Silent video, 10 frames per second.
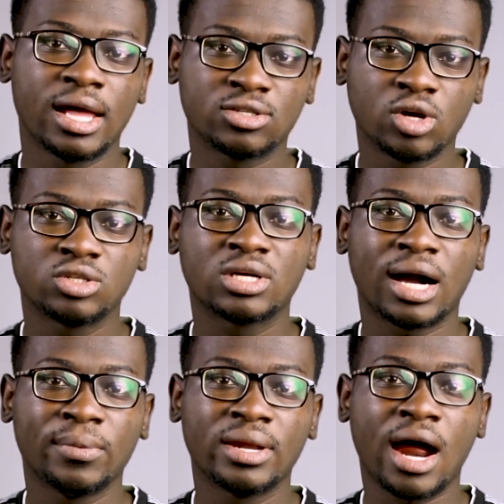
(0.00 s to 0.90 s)
it's going to
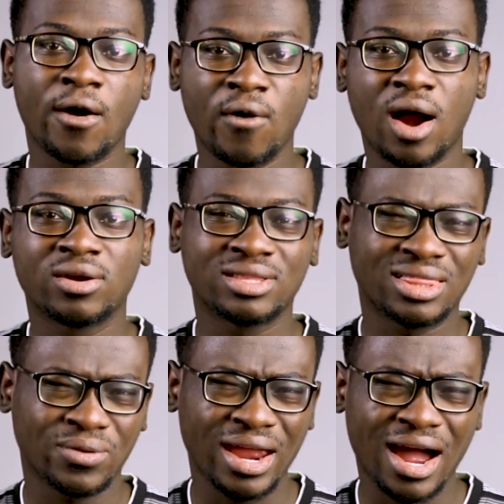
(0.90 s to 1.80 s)
come in around
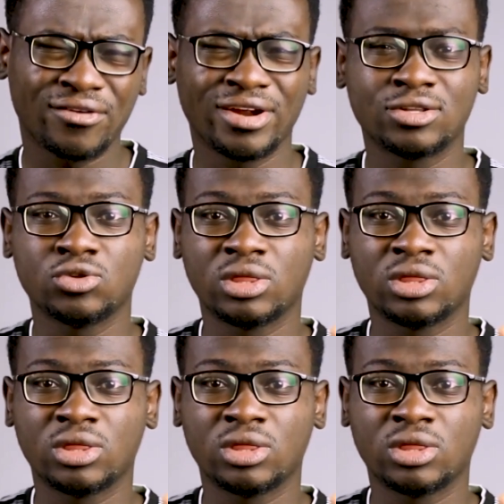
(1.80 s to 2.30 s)
$300 to